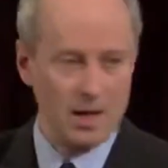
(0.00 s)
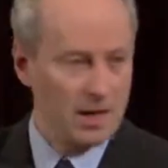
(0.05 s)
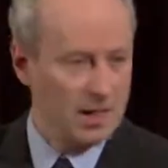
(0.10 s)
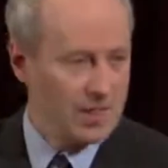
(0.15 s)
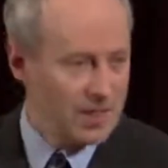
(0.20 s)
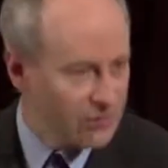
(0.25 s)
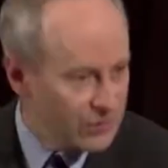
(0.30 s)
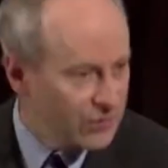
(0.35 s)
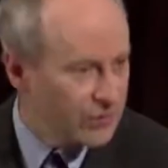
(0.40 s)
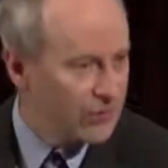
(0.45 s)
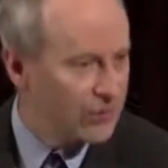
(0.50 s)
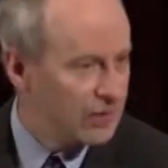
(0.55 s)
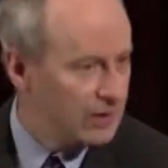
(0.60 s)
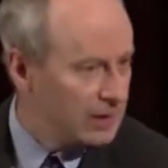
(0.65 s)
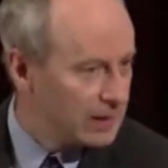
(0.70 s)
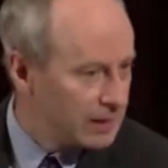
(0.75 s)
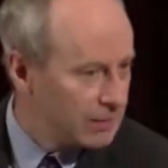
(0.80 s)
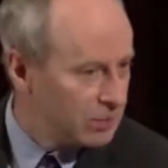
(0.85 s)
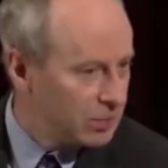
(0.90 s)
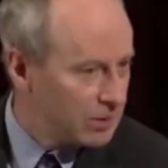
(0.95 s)
this is the
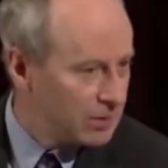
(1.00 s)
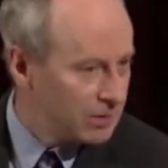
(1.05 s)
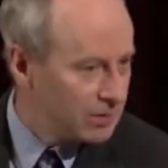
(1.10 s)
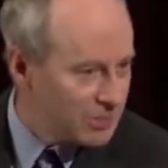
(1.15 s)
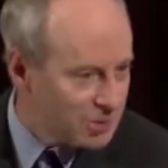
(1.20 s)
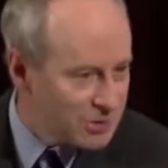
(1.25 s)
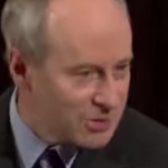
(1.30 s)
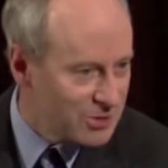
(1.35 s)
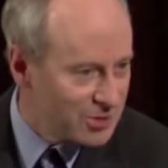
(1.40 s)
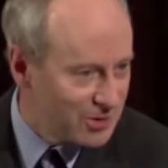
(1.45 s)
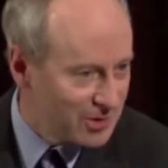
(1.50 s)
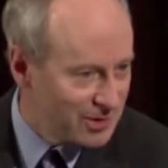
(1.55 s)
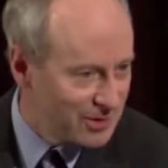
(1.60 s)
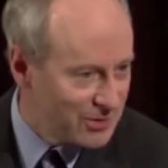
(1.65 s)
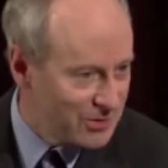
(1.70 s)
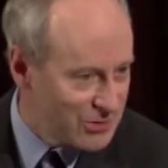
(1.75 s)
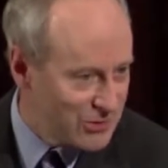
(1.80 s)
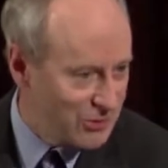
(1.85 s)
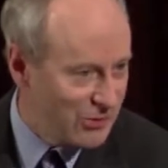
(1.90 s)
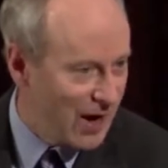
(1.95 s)
liberal neutral
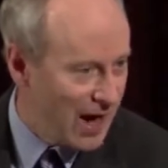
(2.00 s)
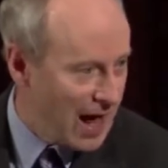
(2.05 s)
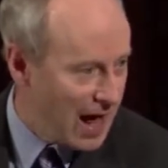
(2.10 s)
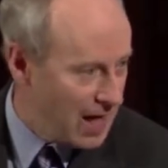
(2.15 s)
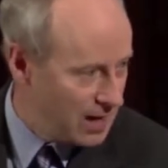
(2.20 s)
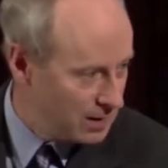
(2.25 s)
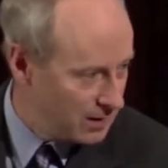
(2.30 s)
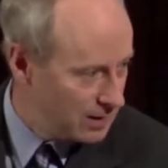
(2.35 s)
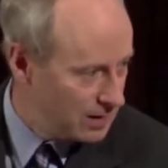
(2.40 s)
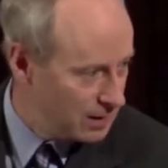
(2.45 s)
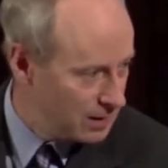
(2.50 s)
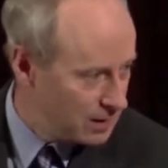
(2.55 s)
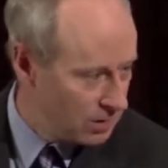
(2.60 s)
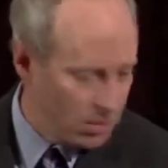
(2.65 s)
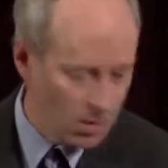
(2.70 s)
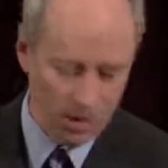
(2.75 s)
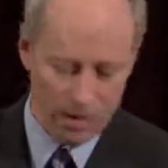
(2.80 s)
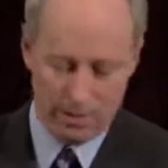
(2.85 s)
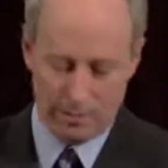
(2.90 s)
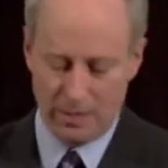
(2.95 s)
strand in the
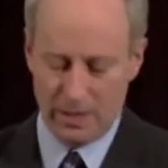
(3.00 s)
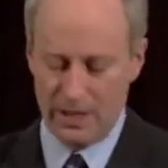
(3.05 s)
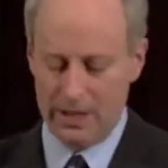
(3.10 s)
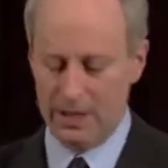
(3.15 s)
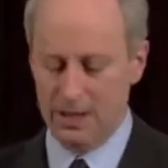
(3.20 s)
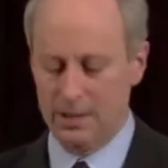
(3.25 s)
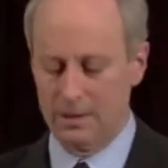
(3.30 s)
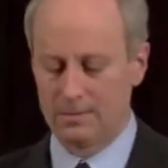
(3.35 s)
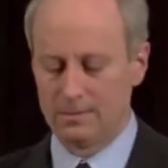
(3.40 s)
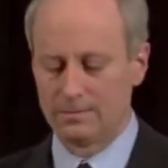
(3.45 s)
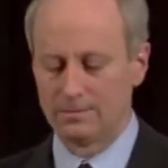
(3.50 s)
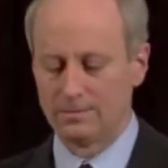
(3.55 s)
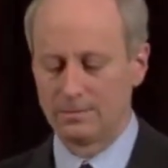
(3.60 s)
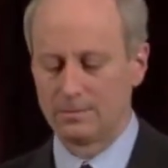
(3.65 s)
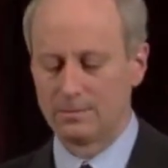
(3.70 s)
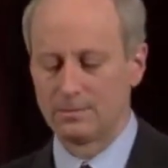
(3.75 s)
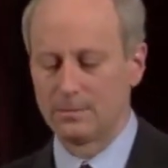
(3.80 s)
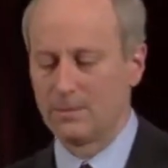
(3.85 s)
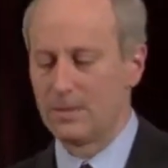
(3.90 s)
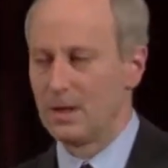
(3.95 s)
court opinion,
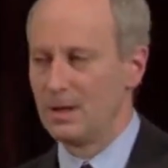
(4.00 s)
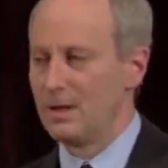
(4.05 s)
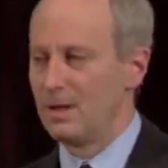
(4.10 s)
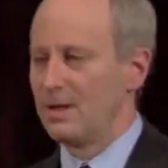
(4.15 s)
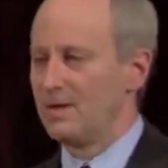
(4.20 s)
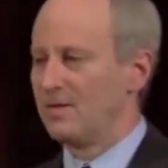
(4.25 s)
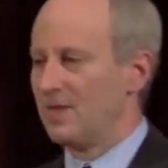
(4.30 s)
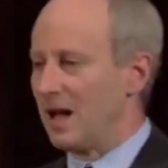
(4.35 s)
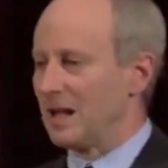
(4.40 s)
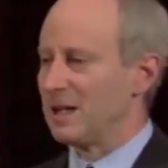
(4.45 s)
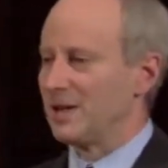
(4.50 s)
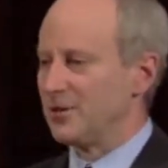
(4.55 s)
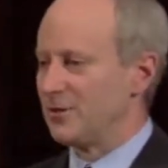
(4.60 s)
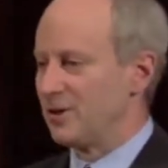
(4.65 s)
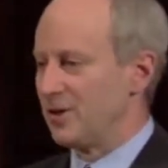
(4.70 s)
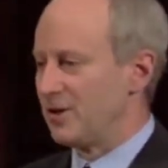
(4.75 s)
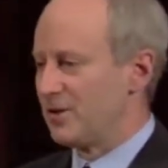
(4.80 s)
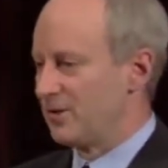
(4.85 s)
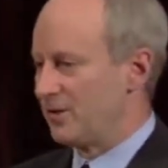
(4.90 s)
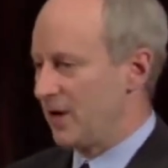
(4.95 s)

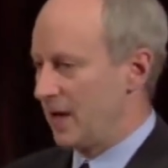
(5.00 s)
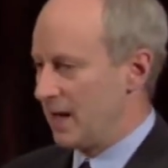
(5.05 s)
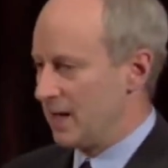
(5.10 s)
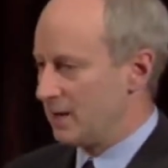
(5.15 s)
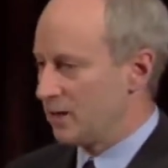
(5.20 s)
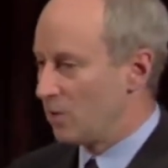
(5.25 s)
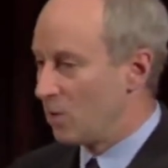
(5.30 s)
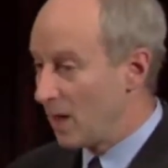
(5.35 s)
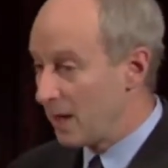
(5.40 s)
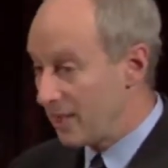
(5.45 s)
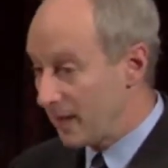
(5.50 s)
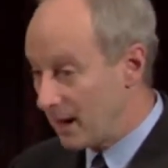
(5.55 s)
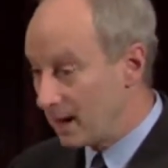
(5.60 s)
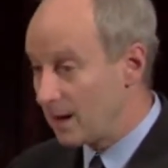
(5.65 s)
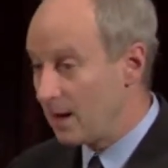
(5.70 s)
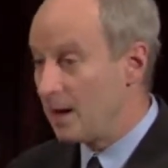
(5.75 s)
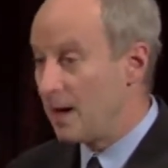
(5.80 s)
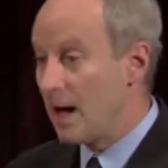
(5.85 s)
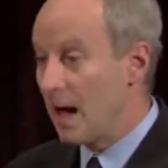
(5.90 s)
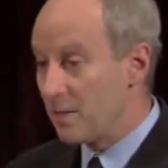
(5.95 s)
voluntary strand, the one
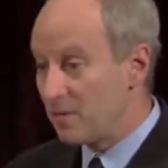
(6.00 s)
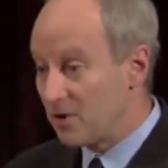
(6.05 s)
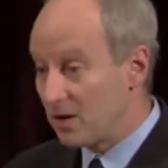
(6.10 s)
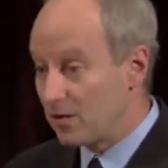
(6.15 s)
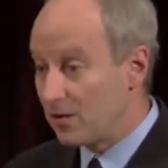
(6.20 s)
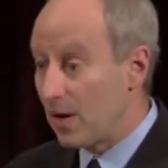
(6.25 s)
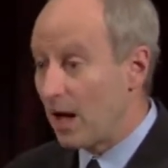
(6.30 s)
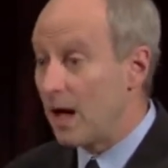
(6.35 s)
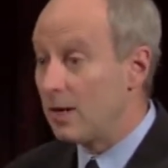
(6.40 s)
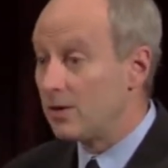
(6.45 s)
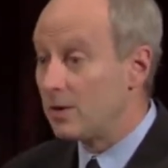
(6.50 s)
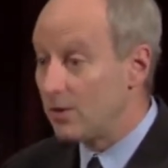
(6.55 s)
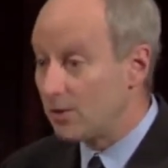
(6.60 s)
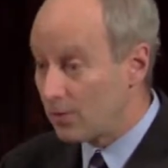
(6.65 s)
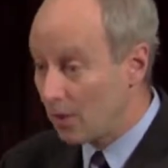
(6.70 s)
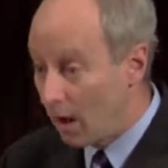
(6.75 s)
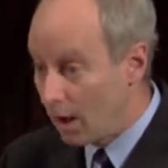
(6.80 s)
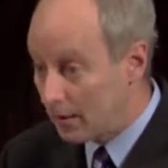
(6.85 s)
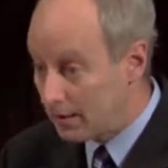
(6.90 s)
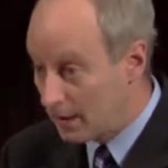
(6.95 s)
that emphasizes
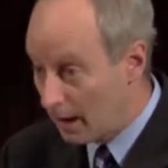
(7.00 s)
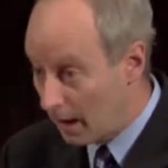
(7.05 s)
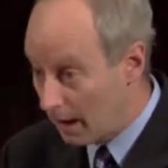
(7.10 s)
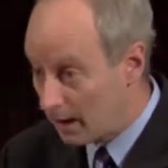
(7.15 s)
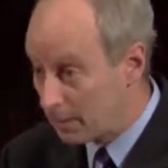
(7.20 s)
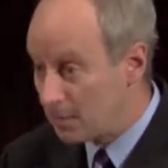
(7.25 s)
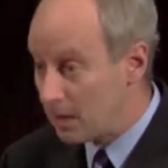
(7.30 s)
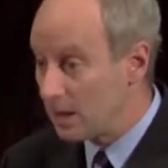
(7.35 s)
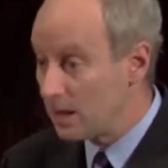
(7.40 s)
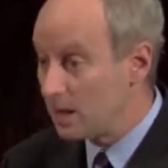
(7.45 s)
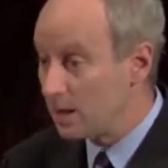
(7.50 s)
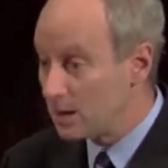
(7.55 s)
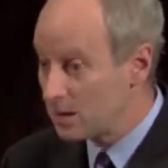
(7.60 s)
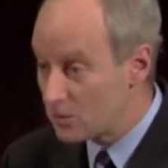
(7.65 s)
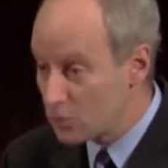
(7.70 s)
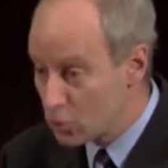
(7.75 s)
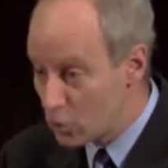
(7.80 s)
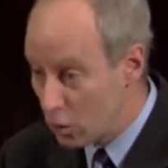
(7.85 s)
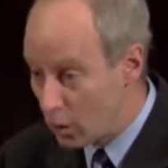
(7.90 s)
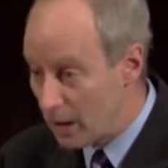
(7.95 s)
autonomy,
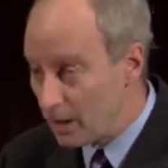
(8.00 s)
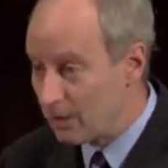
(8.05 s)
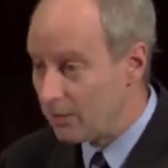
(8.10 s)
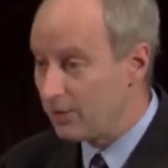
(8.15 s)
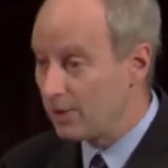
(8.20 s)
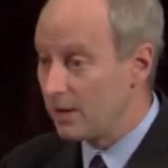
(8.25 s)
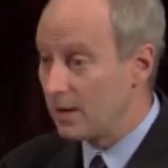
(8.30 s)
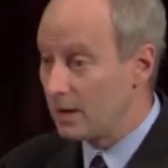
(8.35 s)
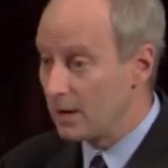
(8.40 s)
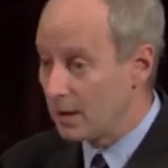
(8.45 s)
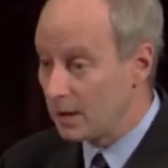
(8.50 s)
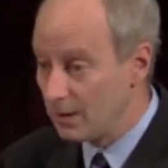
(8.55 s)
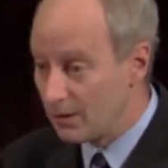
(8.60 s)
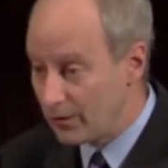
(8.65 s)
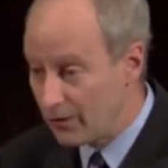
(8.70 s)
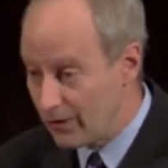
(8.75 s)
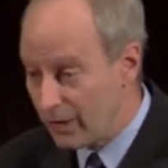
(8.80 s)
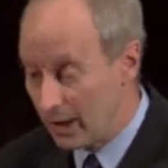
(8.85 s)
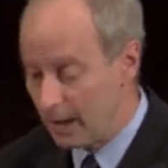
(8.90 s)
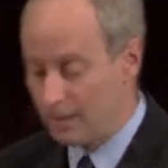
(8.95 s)
choice,
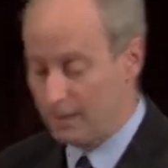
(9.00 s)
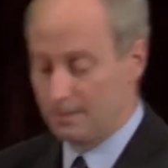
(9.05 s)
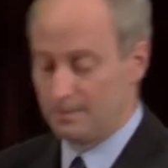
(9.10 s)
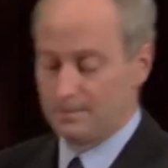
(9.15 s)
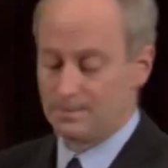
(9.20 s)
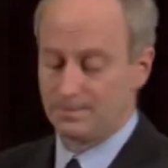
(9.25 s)
consent.